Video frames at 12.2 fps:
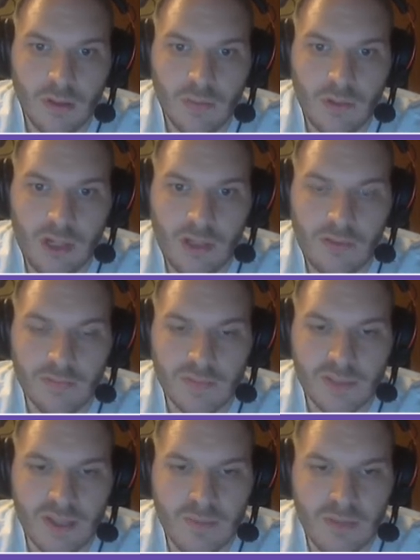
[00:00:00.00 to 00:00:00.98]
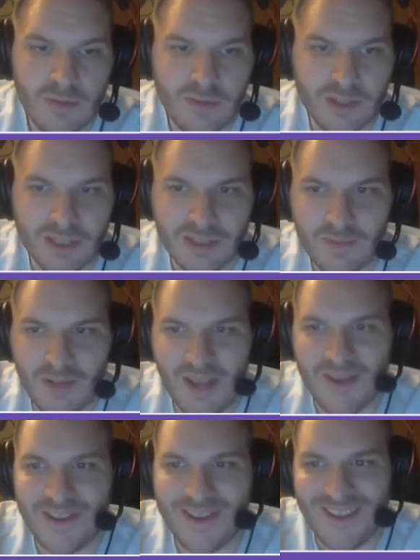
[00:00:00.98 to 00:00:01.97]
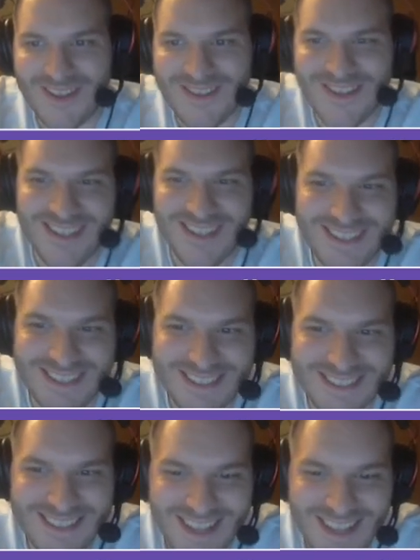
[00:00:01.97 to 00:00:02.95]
Well, someday we'll get to play with a large audience.